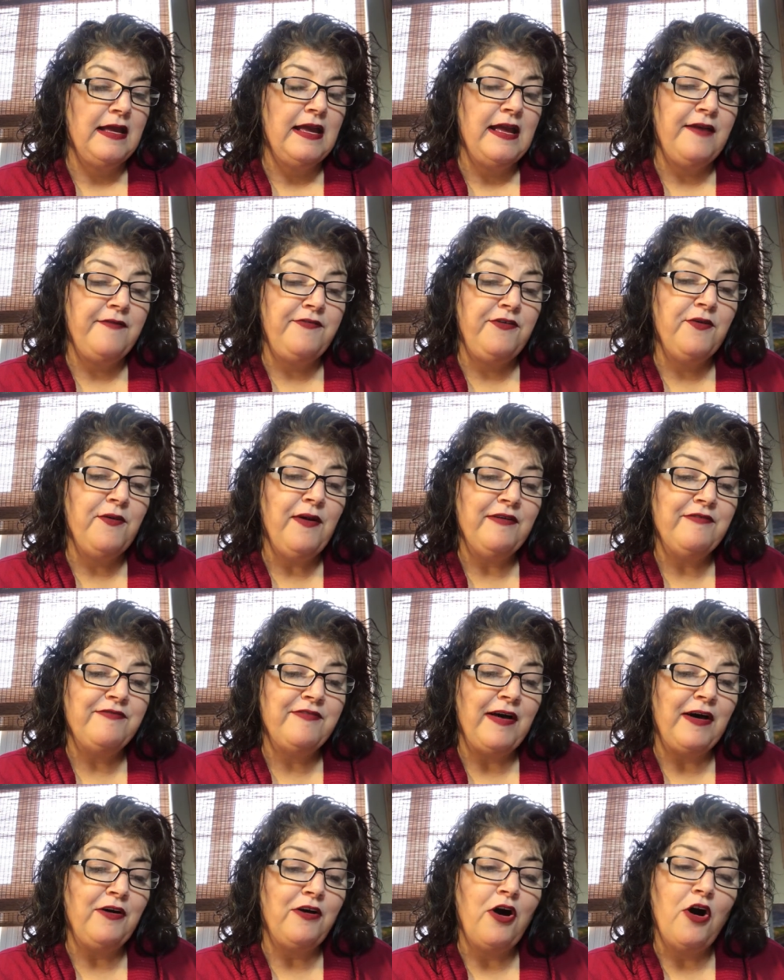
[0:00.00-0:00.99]
If you have
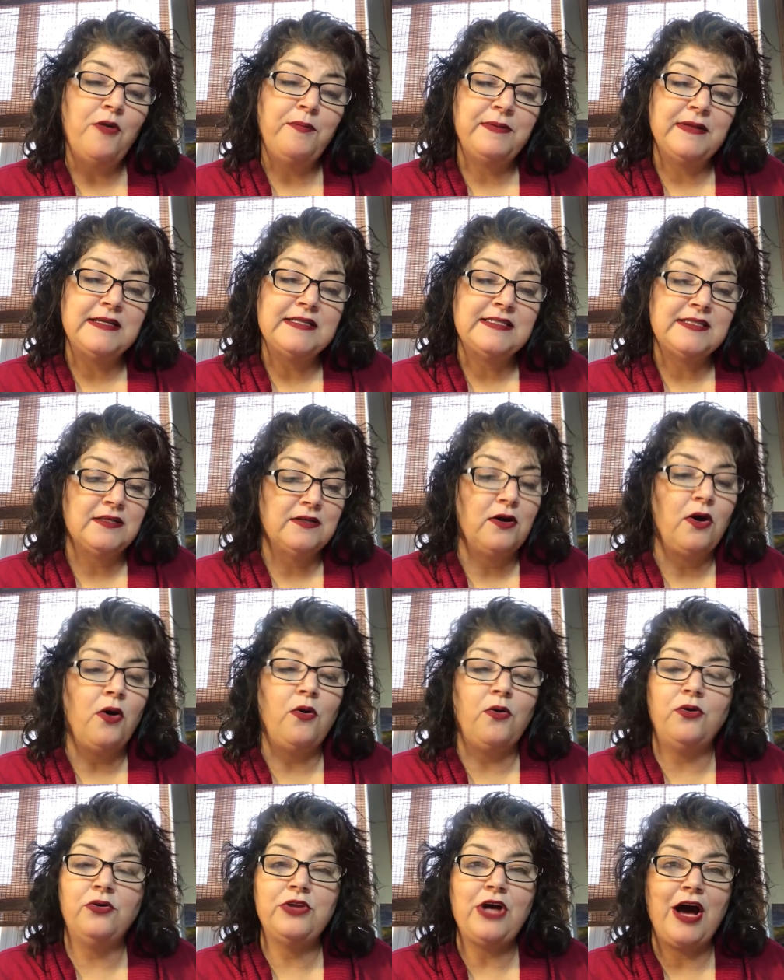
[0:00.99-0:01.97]
felt hopeless,
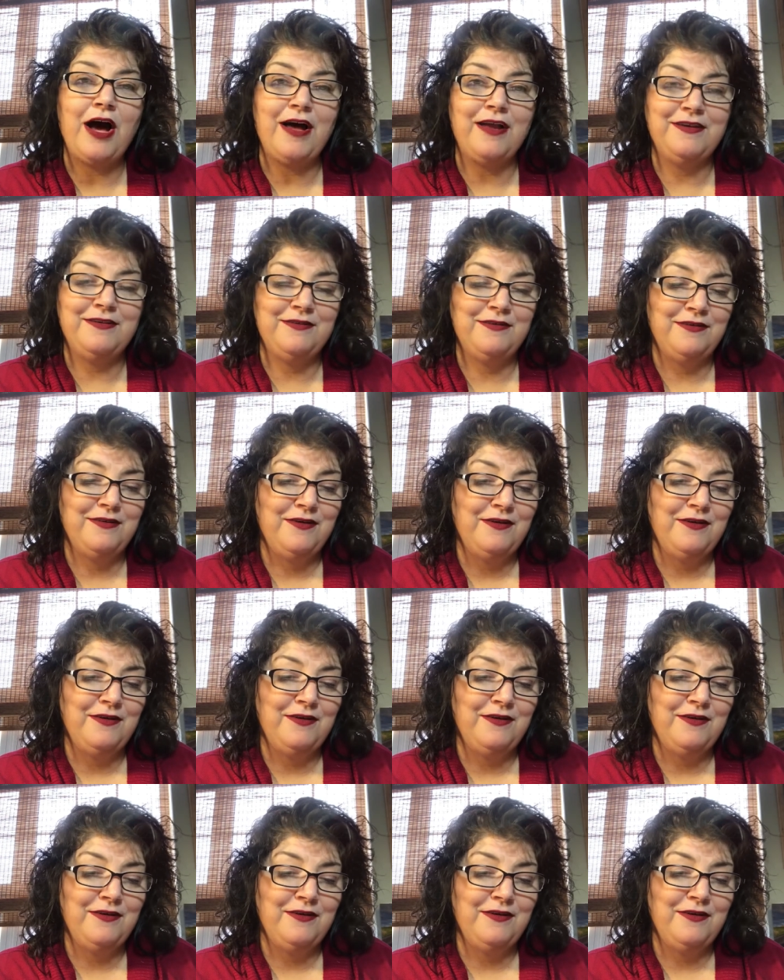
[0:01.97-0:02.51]
hold on.